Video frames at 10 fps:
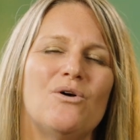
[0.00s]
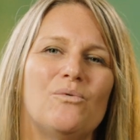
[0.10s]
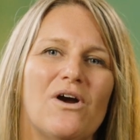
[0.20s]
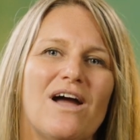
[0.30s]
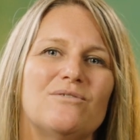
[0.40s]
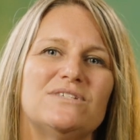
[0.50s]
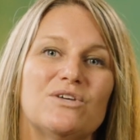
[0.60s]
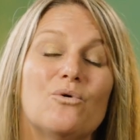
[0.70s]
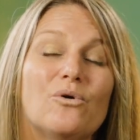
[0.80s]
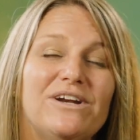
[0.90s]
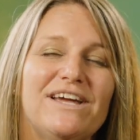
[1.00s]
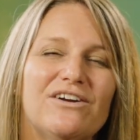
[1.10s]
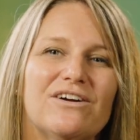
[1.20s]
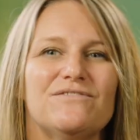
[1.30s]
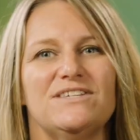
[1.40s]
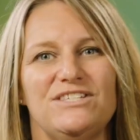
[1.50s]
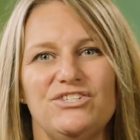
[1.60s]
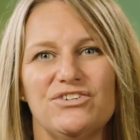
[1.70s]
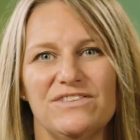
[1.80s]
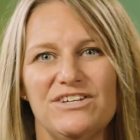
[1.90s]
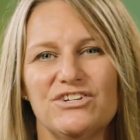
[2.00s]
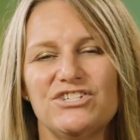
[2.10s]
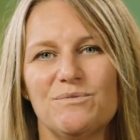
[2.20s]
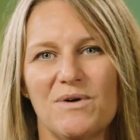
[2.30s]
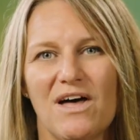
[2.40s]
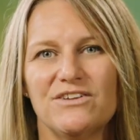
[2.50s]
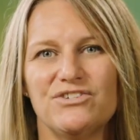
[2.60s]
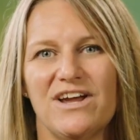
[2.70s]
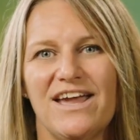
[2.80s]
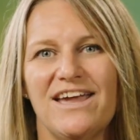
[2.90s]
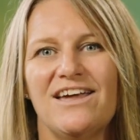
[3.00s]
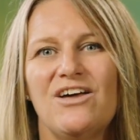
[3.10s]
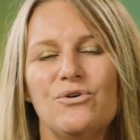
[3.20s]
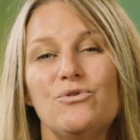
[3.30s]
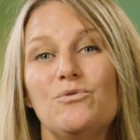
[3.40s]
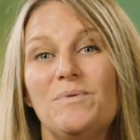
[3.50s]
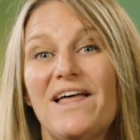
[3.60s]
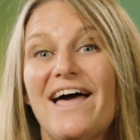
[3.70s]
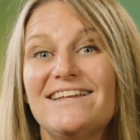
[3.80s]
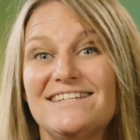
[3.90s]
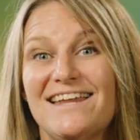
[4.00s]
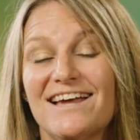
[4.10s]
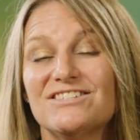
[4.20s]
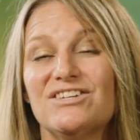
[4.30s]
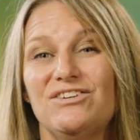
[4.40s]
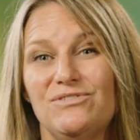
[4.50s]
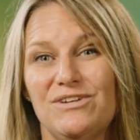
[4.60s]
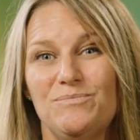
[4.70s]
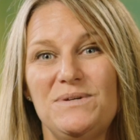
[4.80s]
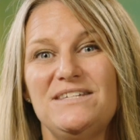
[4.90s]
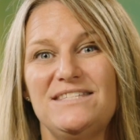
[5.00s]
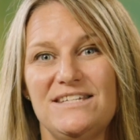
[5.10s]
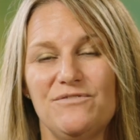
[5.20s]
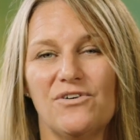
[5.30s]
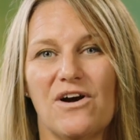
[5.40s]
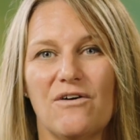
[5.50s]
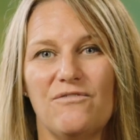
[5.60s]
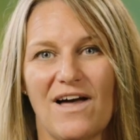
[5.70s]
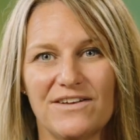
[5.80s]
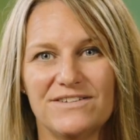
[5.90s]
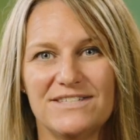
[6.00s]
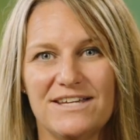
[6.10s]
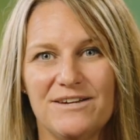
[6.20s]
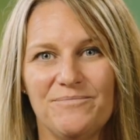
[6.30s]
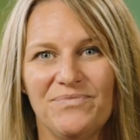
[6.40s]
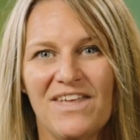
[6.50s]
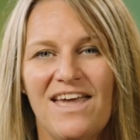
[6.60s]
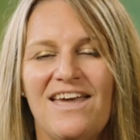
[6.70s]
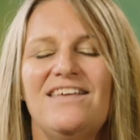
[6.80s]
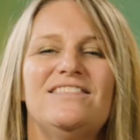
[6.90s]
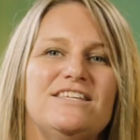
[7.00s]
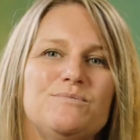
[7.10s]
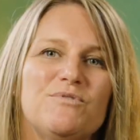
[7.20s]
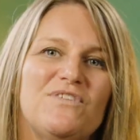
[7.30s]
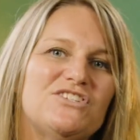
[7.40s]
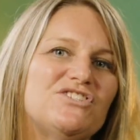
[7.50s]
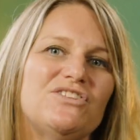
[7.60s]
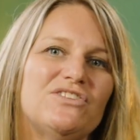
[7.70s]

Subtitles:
where I was the coordinator of the teacher leadership cadre who planned and executed PD for our faculty. This professional